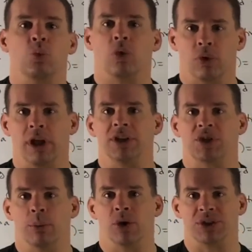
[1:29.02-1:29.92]
we're really
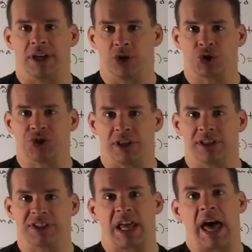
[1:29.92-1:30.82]
just mostly interested in
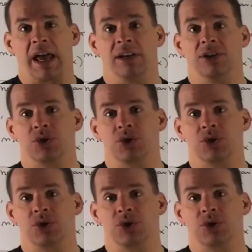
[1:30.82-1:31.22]
the sign,